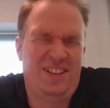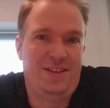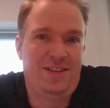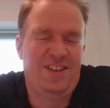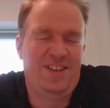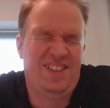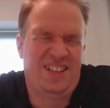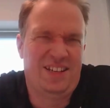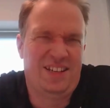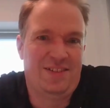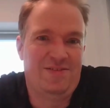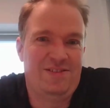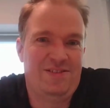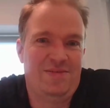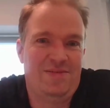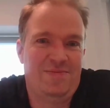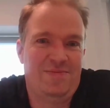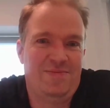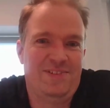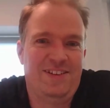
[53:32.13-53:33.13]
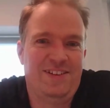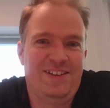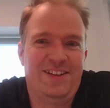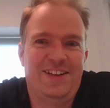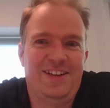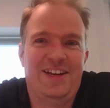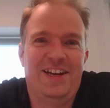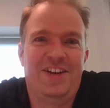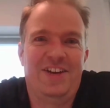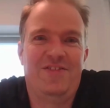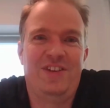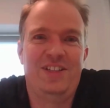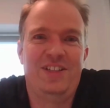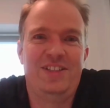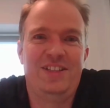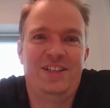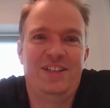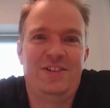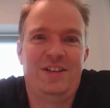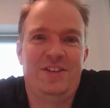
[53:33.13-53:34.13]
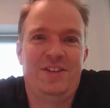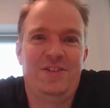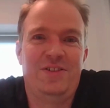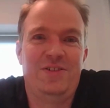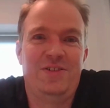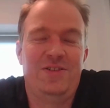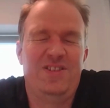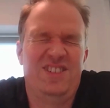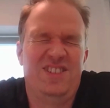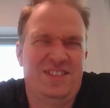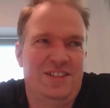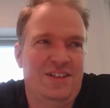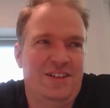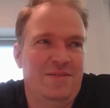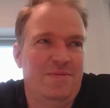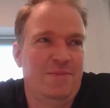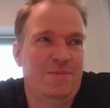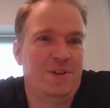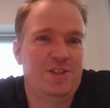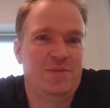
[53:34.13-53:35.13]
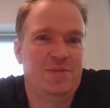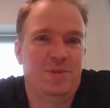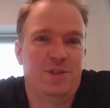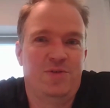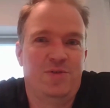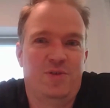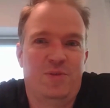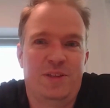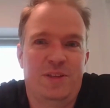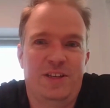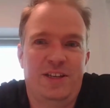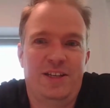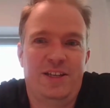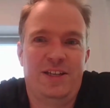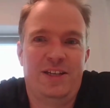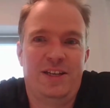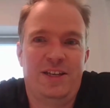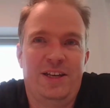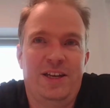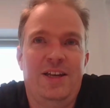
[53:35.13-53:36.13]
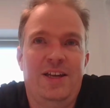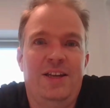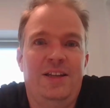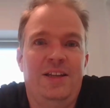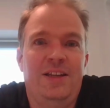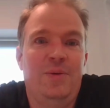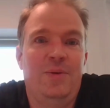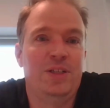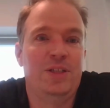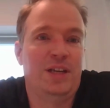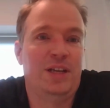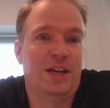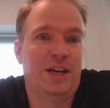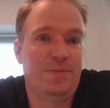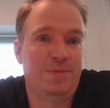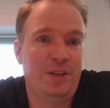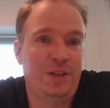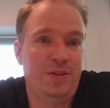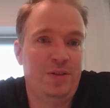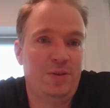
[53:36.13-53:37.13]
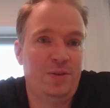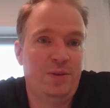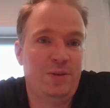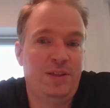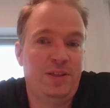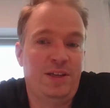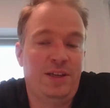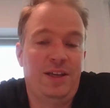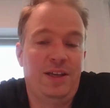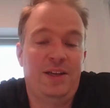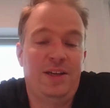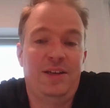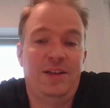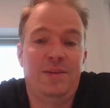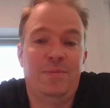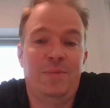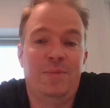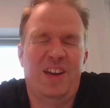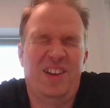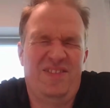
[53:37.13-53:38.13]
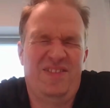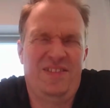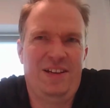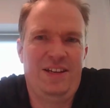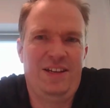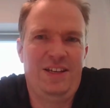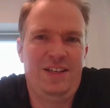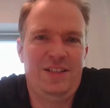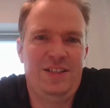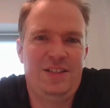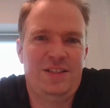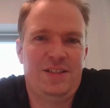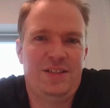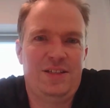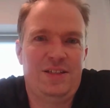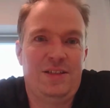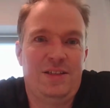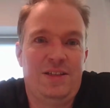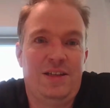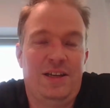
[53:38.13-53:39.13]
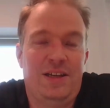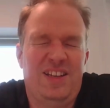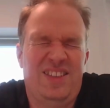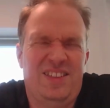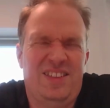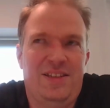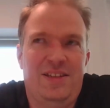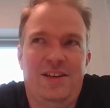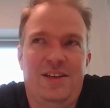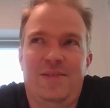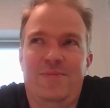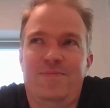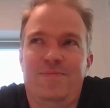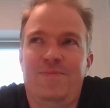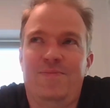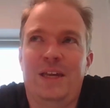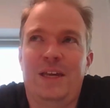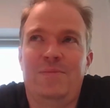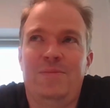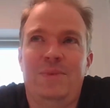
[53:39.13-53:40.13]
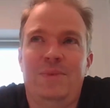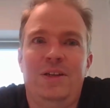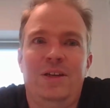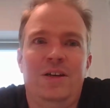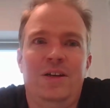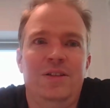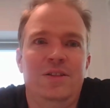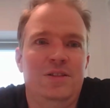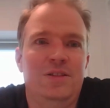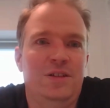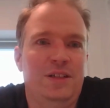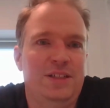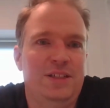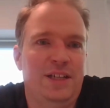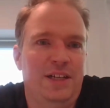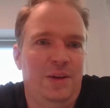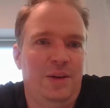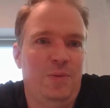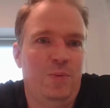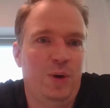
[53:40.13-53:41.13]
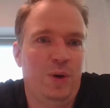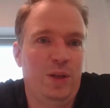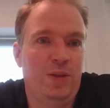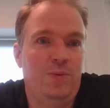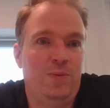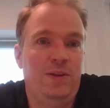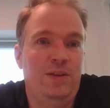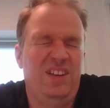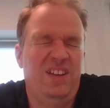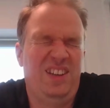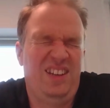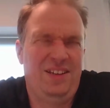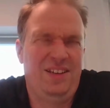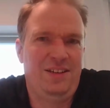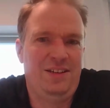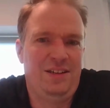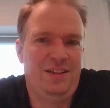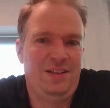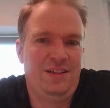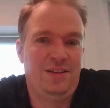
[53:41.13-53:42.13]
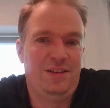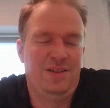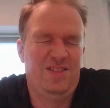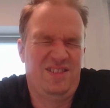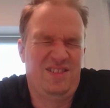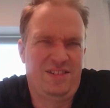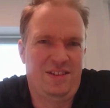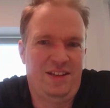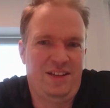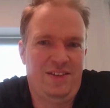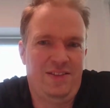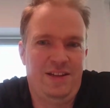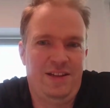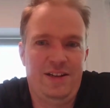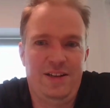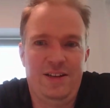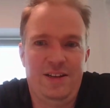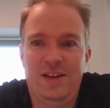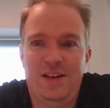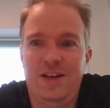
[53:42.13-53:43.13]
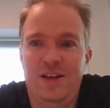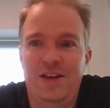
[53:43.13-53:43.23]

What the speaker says: It didn't have some other things in there. You had to use mask measure formatting. There was an update to it in the May release that I'm not certain exactly what went in and in there,